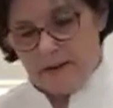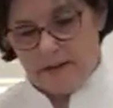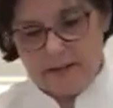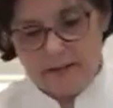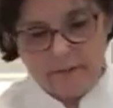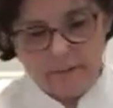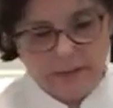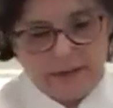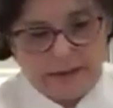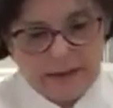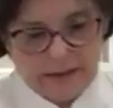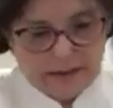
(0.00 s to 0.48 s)
on,
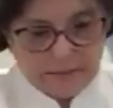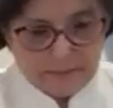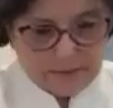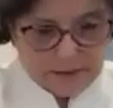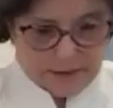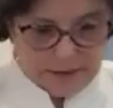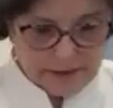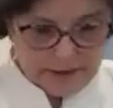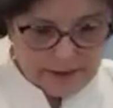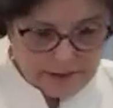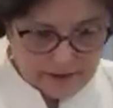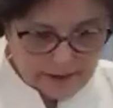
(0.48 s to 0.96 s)
let me get
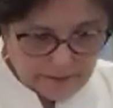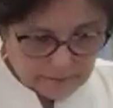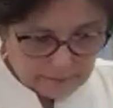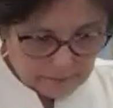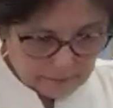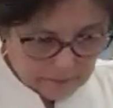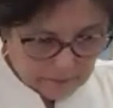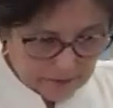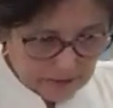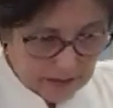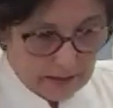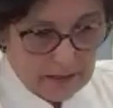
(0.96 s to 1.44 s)
my
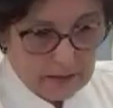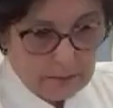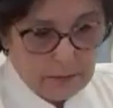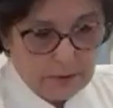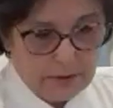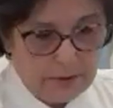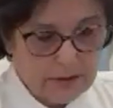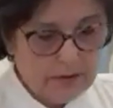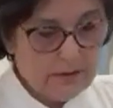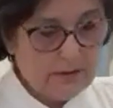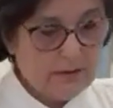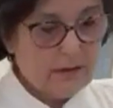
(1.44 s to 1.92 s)
thing to
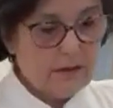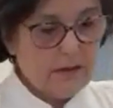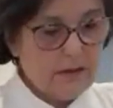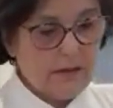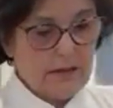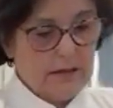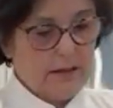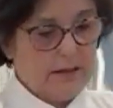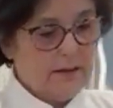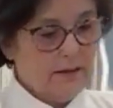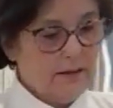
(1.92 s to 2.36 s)
put this on.